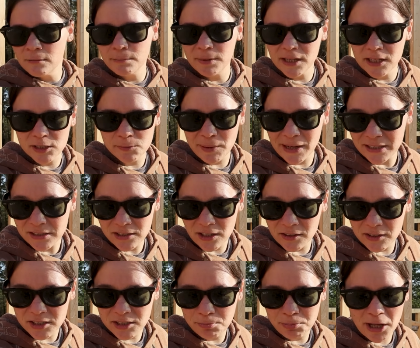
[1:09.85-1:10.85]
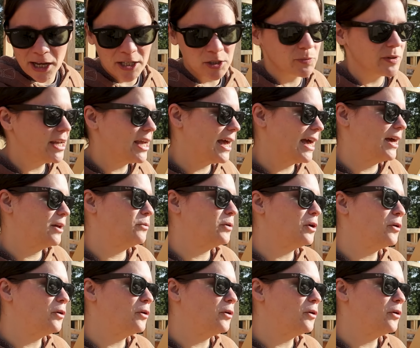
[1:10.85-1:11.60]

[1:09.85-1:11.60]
because based on the supplies we had,